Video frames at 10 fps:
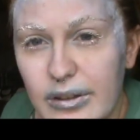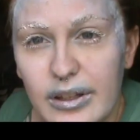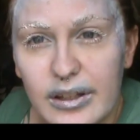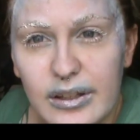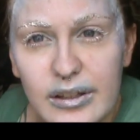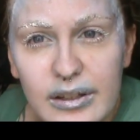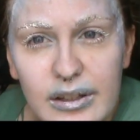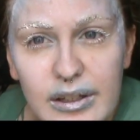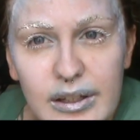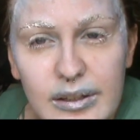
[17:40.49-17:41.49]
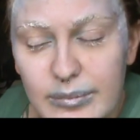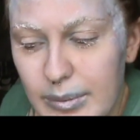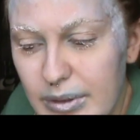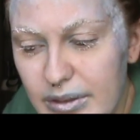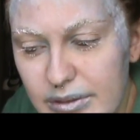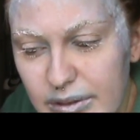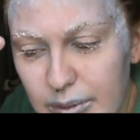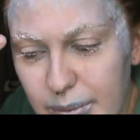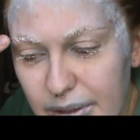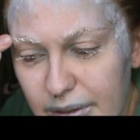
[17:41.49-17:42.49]
like maybe there's a little
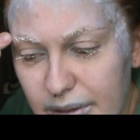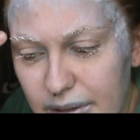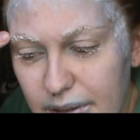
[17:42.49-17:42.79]
bit of